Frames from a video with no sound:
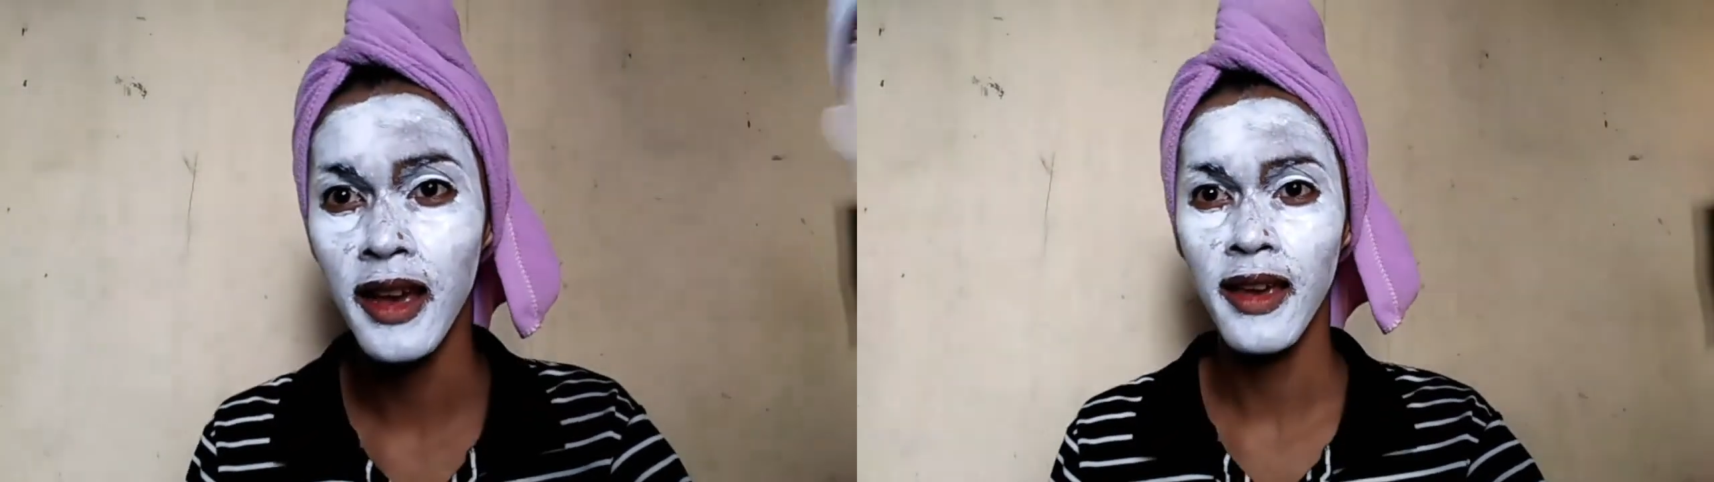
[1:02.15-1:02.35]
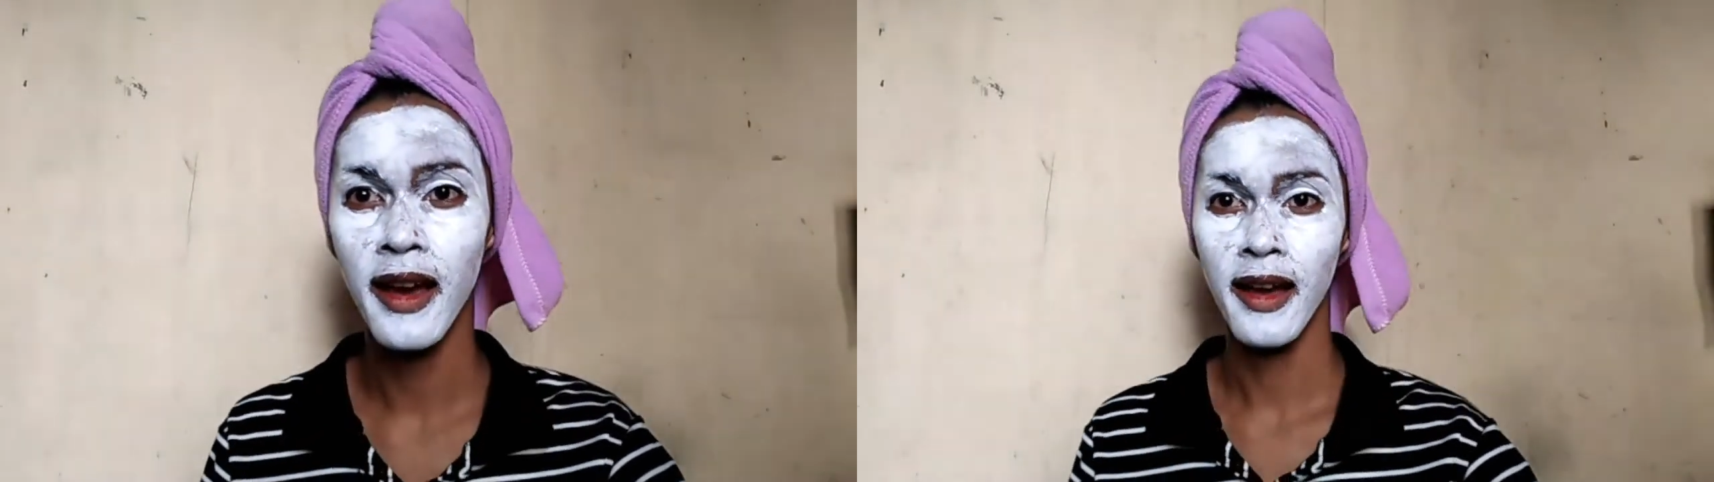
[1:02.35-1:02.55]

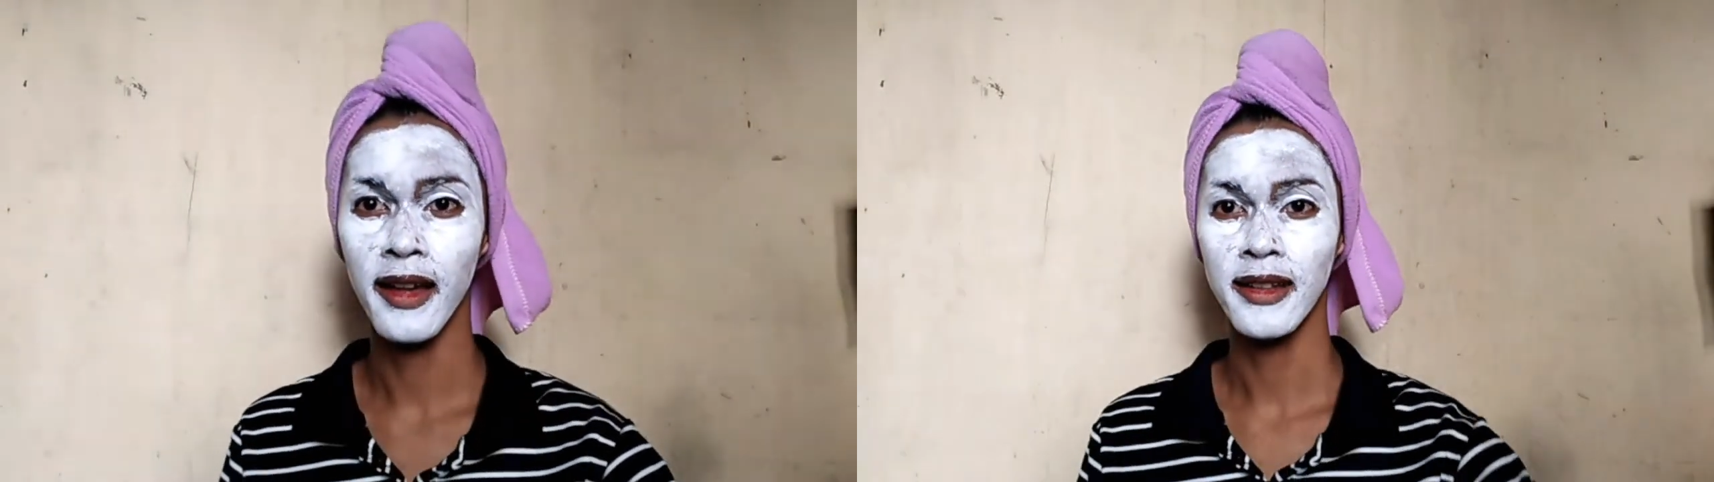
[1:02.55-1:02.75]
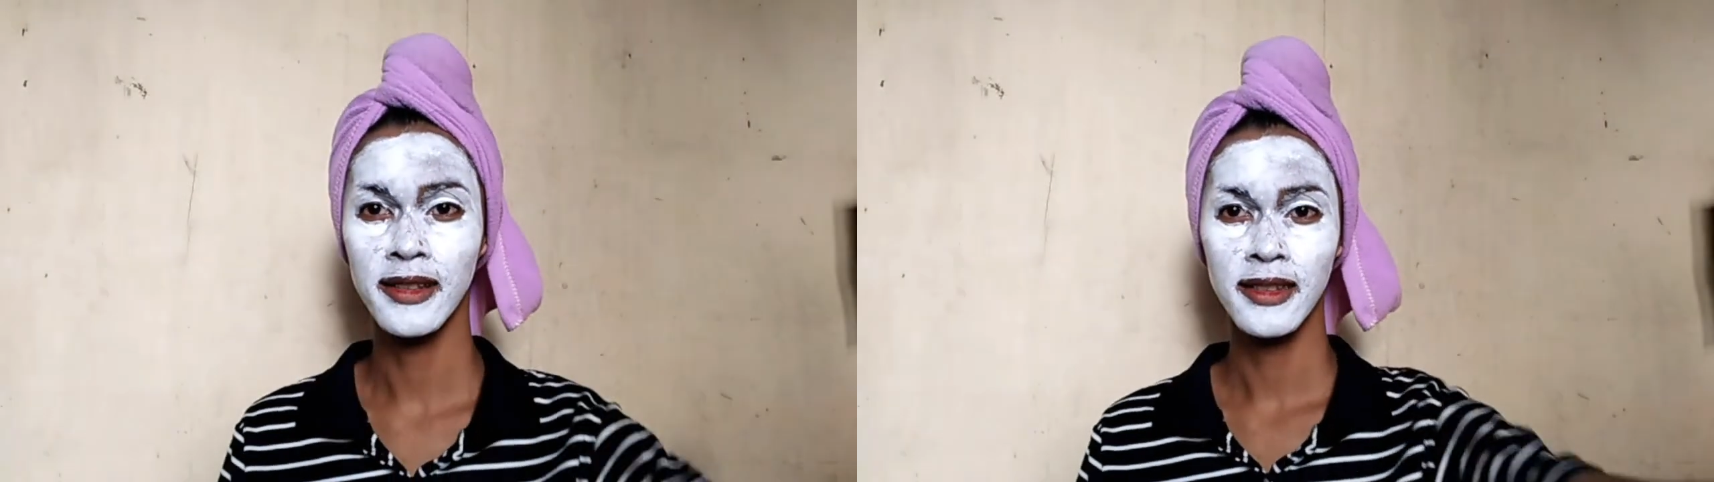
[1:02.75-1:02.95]
Ayan.
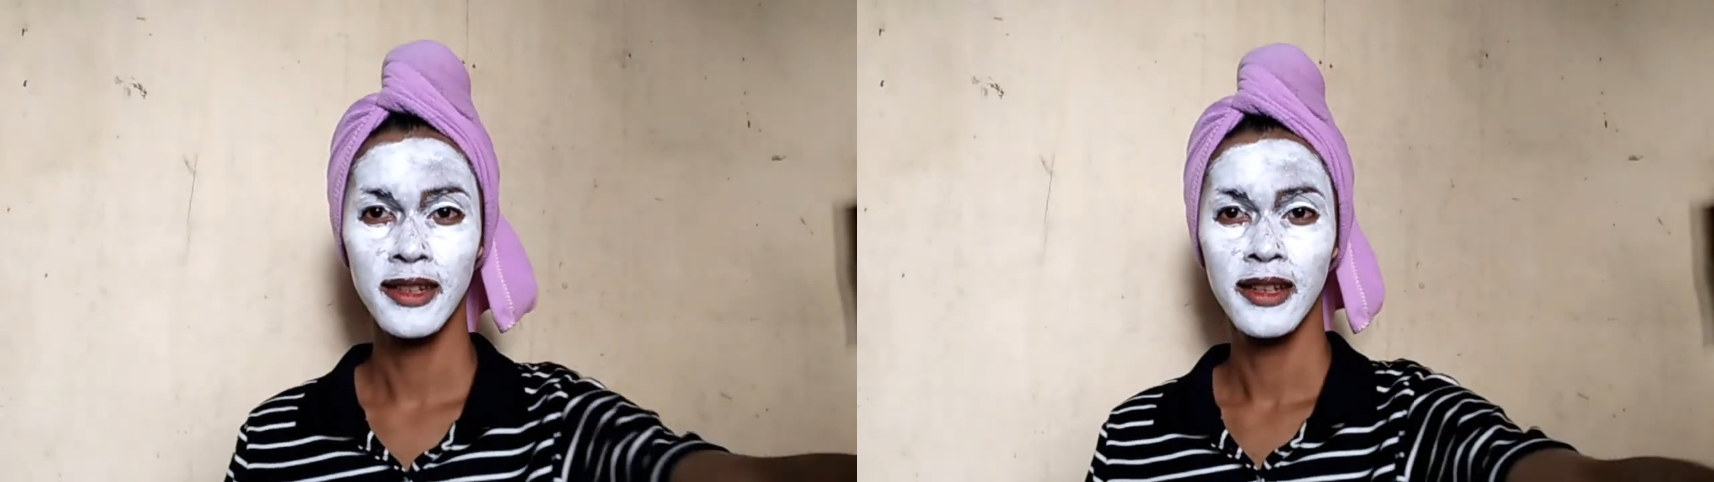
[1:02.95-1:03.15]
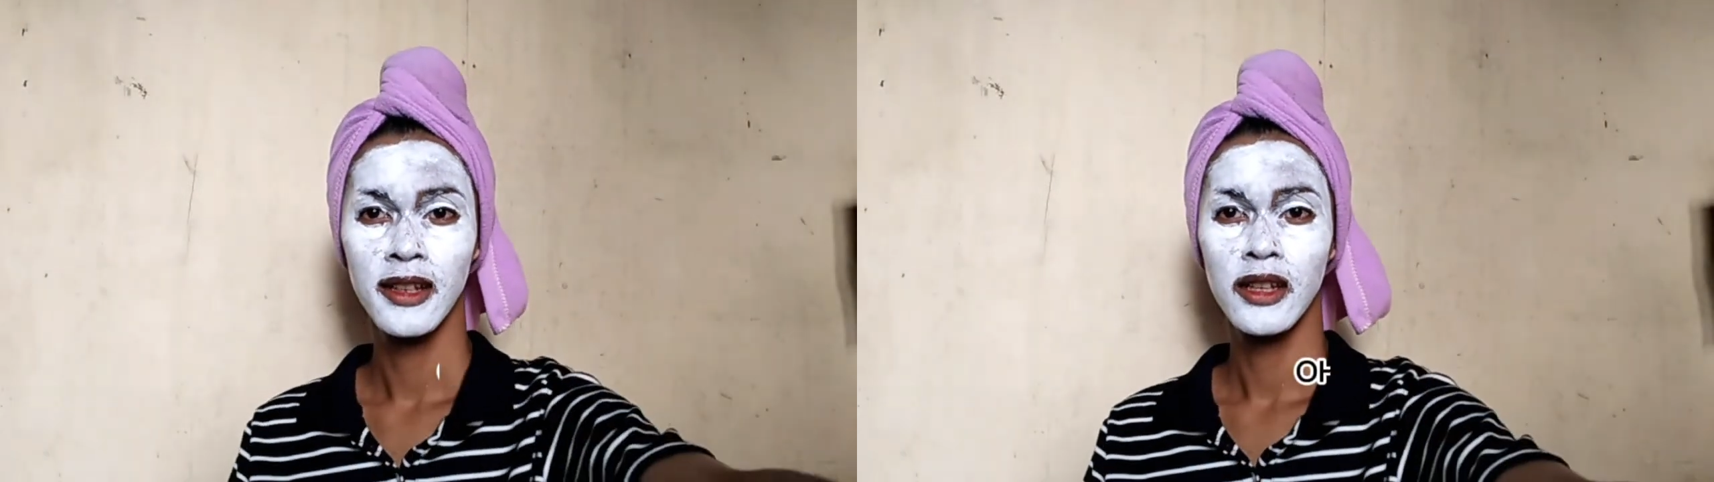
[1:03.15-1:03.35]

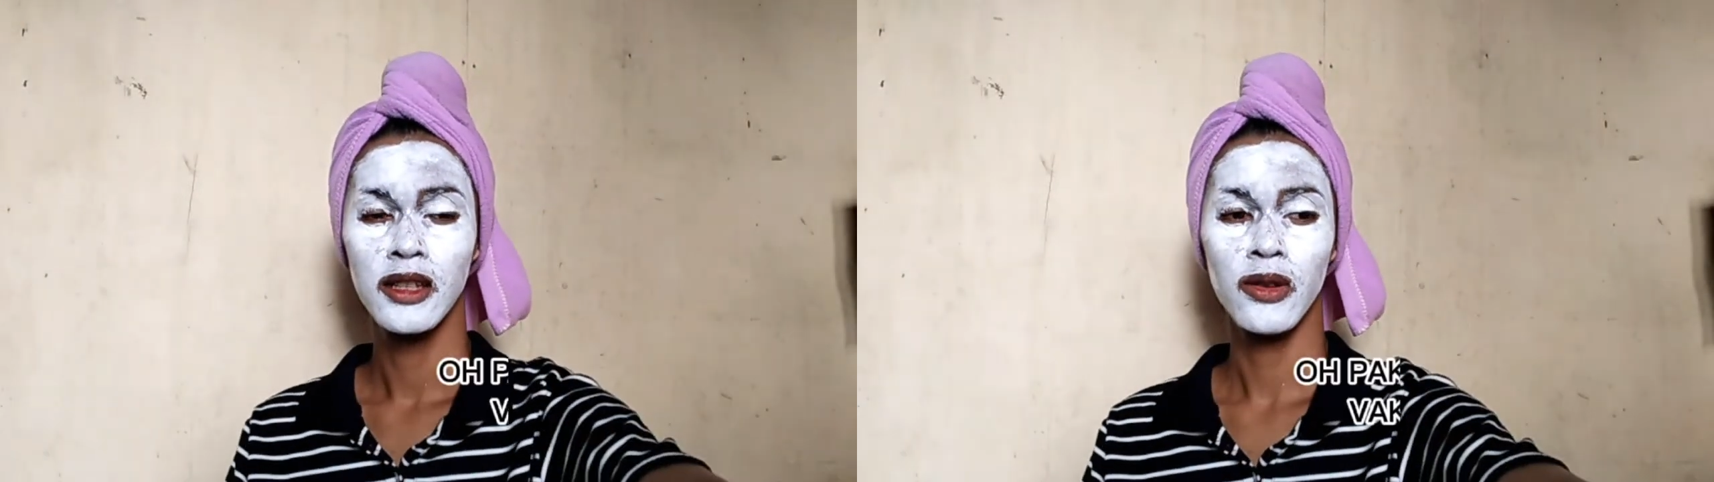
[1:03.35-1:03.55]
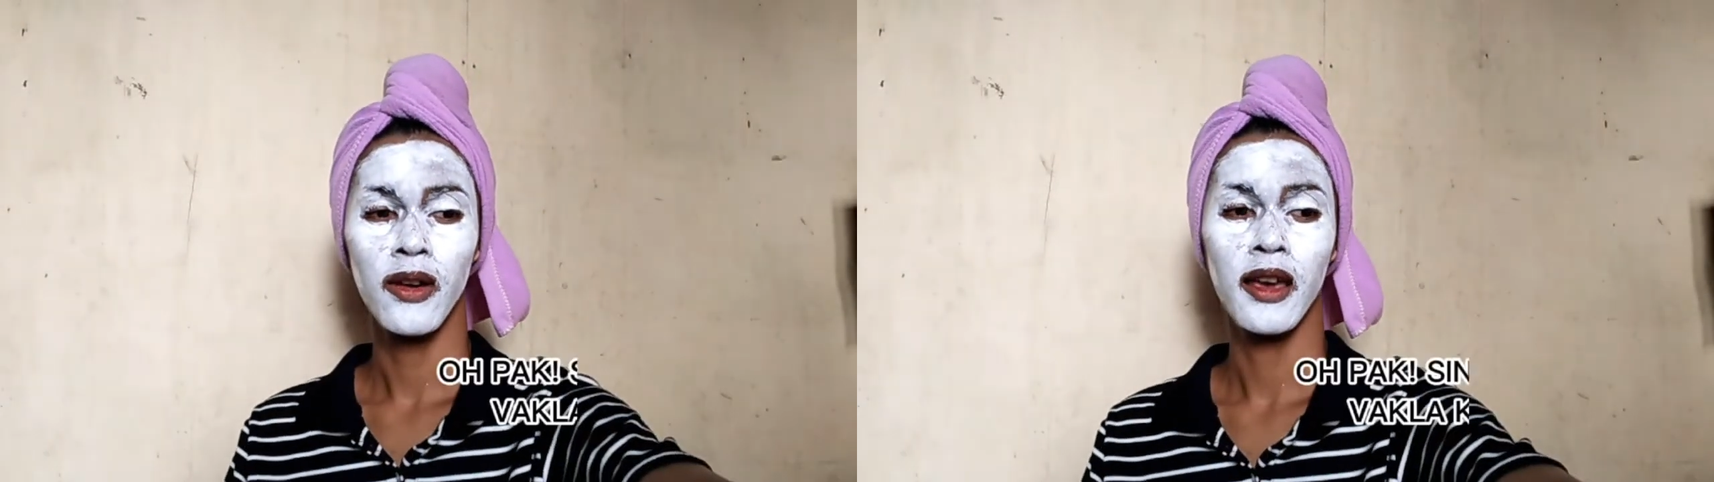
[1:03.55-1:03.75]
So,